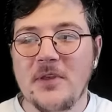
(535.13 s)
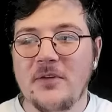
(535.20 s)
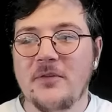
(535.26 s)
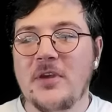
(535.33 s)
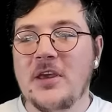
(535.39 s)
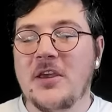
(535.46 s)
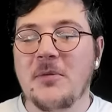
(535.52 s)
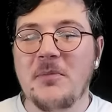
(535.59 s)

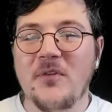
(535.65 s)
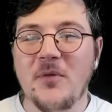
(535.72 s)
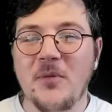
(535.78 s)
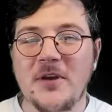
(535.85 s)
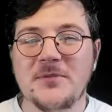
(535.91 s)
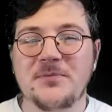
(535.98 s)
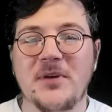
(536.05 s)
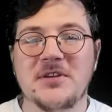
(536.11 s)
you can be the
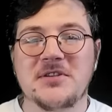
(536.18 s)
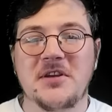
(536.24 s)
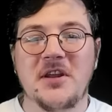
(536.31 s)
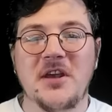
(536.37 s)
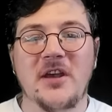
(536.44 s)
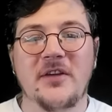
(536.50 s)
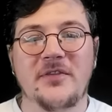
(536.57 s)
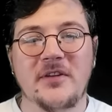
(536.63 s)
worst person on
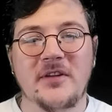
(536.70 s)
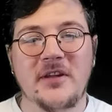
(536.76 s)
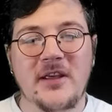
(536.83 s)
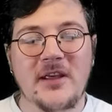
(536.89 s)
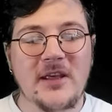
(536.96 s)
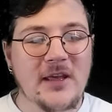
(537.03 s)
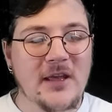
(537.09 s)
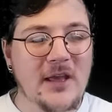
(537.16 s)
earth, and
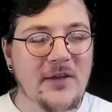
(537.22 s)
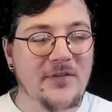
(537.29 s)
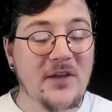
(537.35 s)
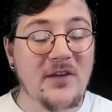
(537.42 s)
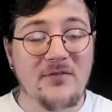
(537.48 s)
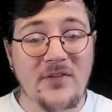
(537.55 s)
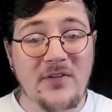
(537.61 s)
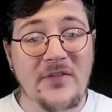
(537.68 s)
if
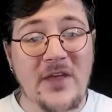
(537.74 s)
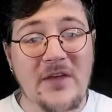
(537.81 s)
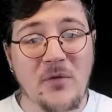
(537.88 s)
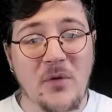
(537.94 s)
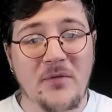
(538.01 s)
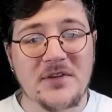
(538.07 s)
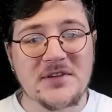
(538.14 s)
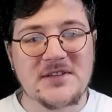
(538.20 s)
they're the
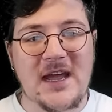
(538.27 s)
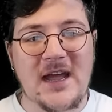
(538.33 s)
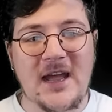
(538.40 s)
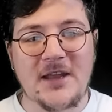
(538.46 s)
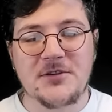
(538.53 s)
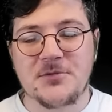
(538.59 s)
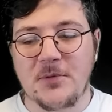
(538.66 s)
one that's died,